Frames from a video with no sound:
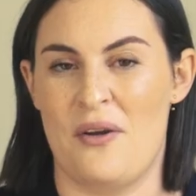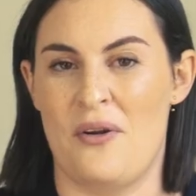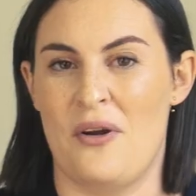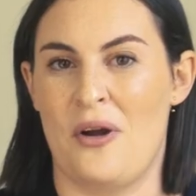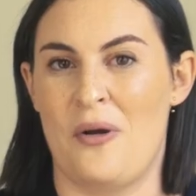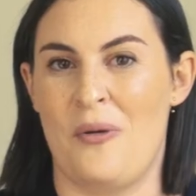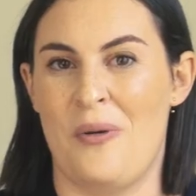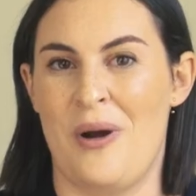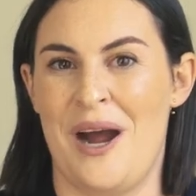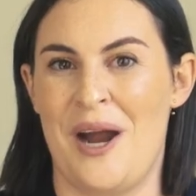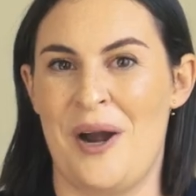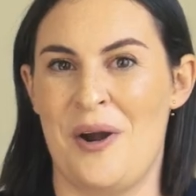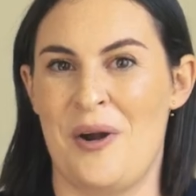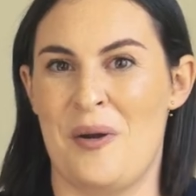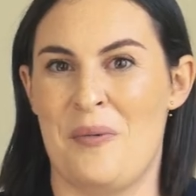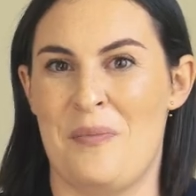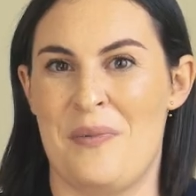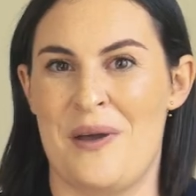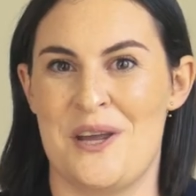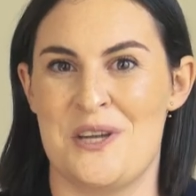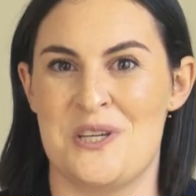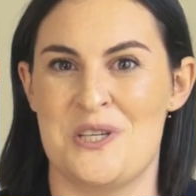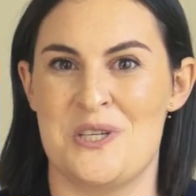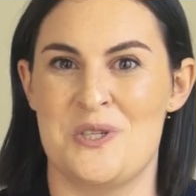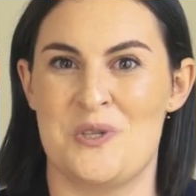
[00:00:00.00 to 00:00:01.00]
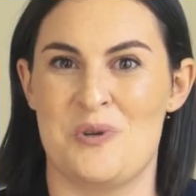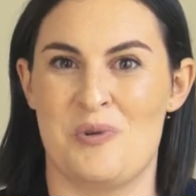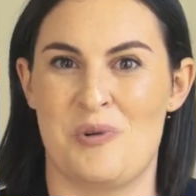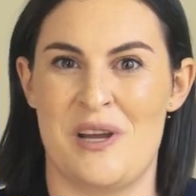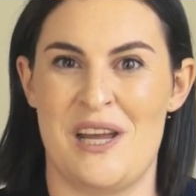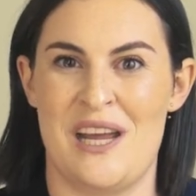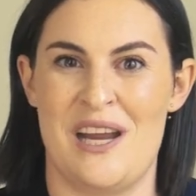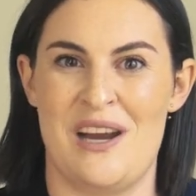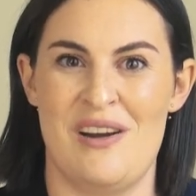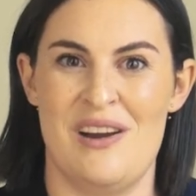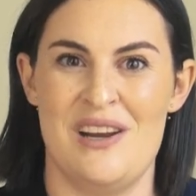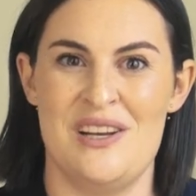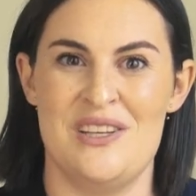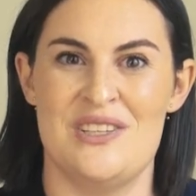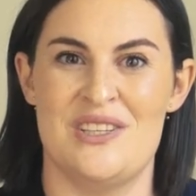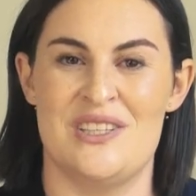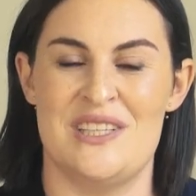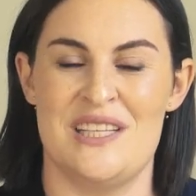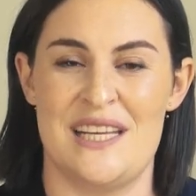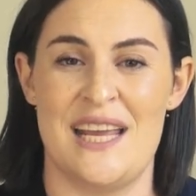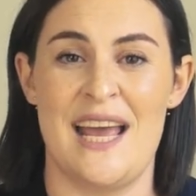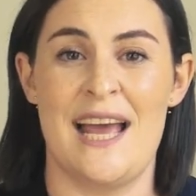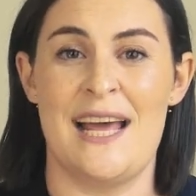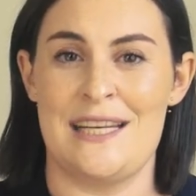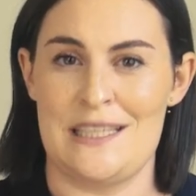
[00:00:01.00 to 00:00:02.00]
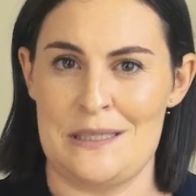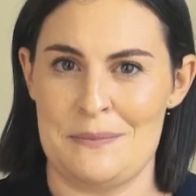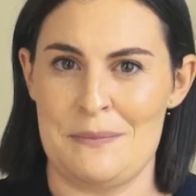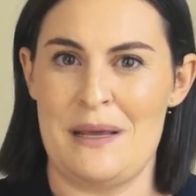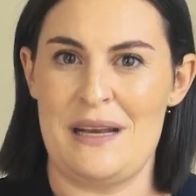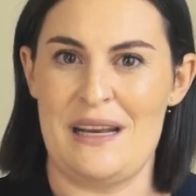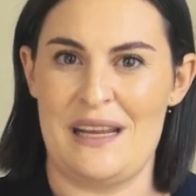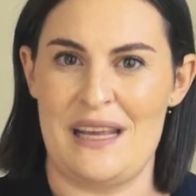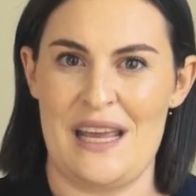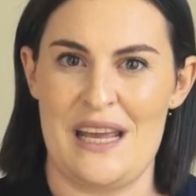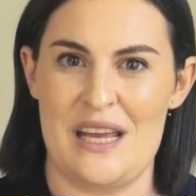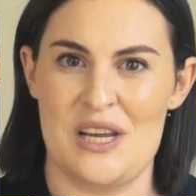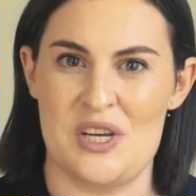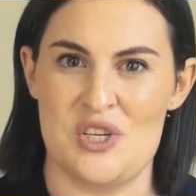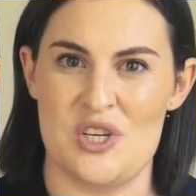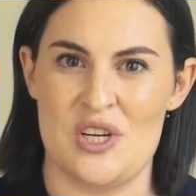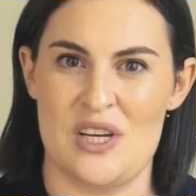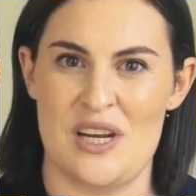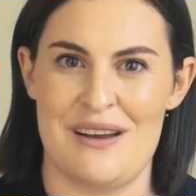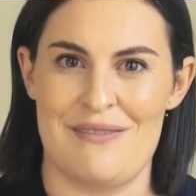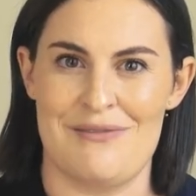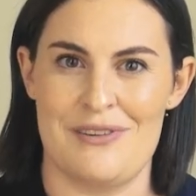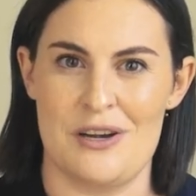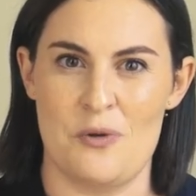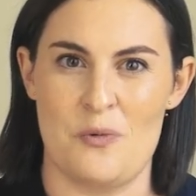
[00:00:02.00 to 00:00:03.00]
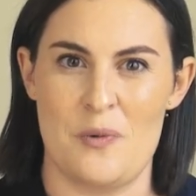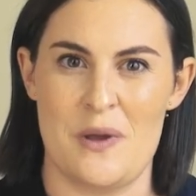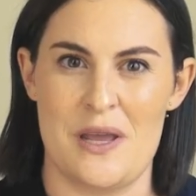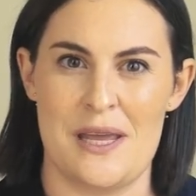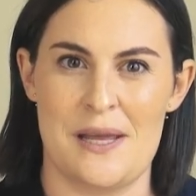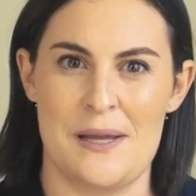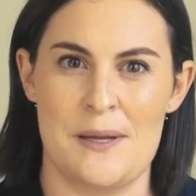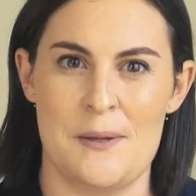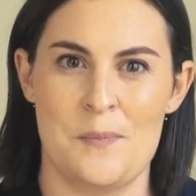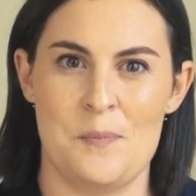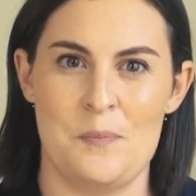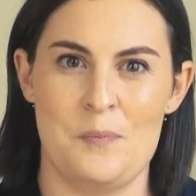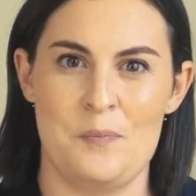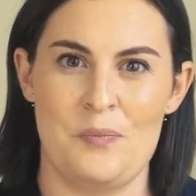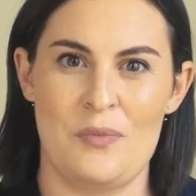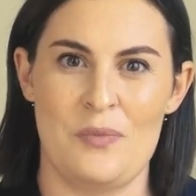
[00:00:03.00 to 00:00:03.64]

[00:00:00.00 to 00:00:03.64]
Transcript: they require a patient or carer to decant medication every week.